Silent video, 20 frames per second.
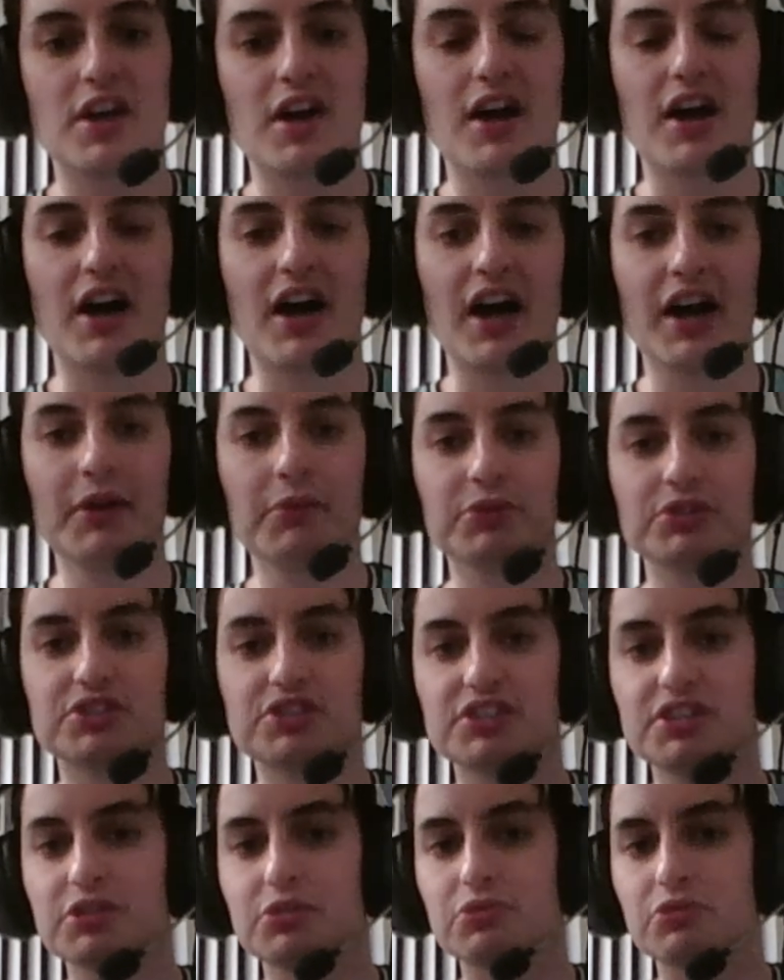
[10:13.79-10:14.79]
I will see
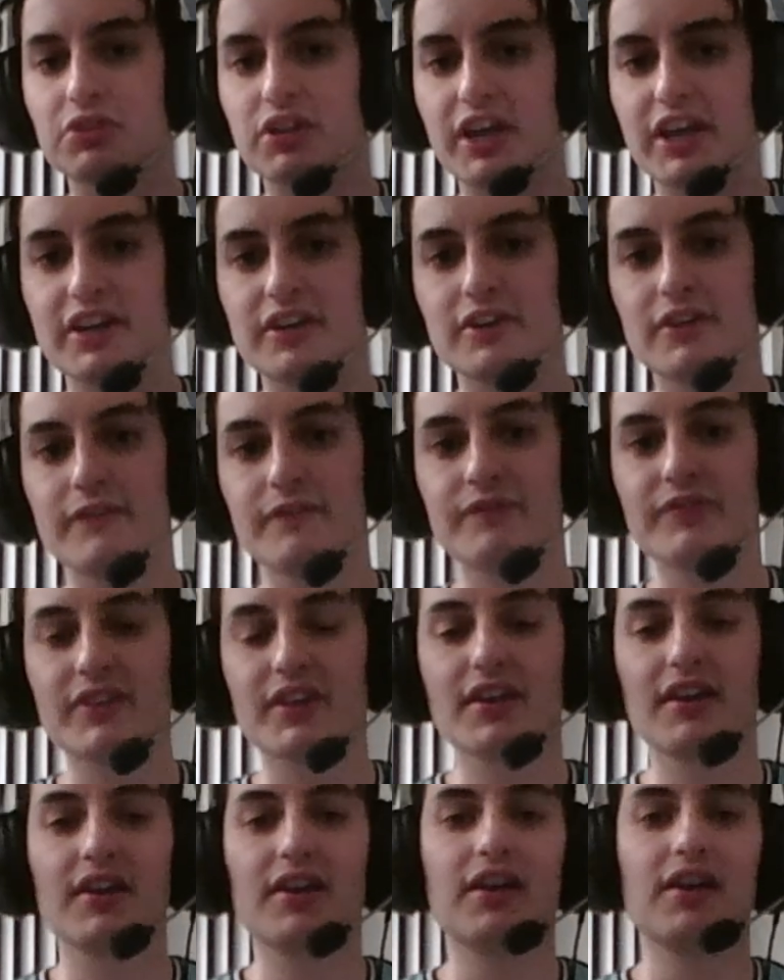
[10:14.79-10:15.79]
you later.
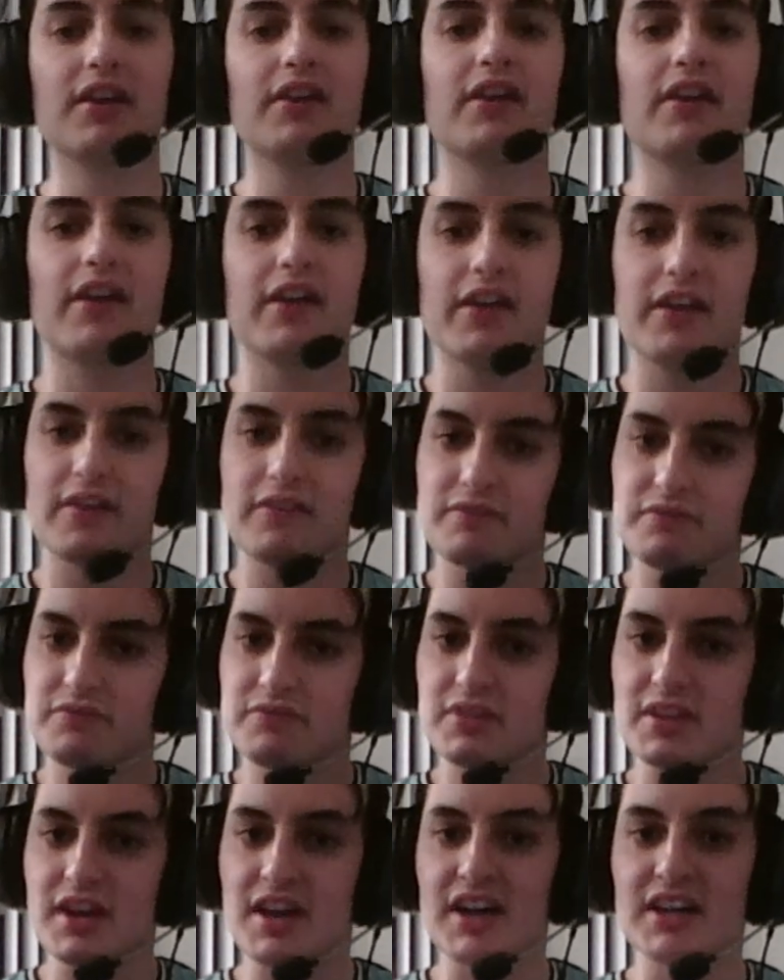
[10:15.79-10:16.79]

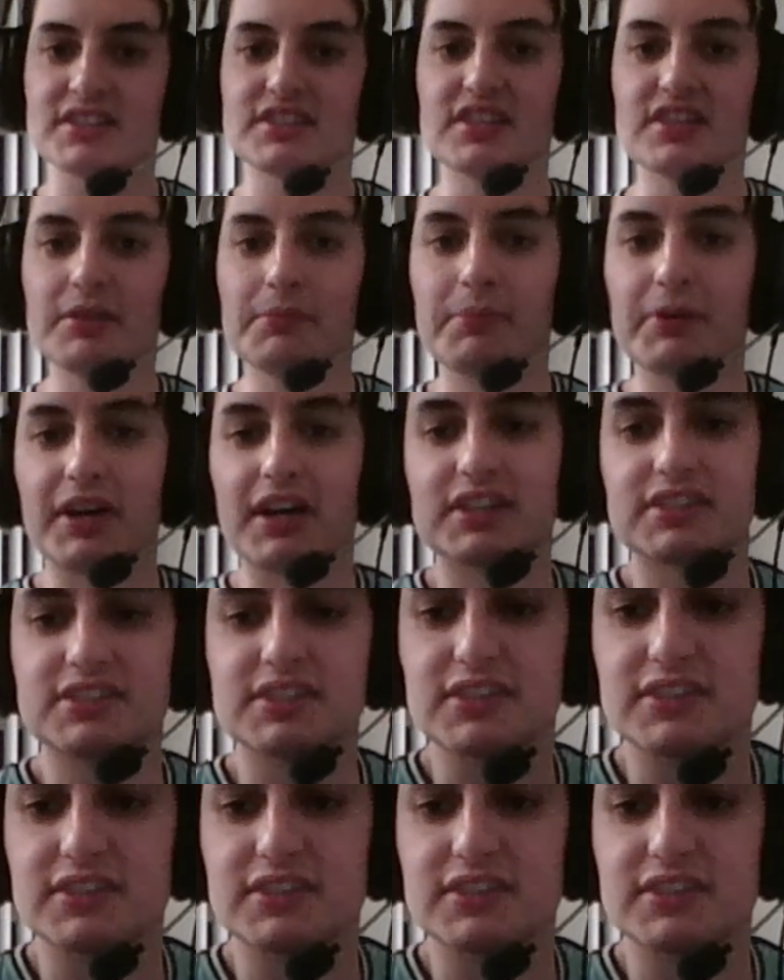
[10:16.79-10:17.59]
Hasta la pasta.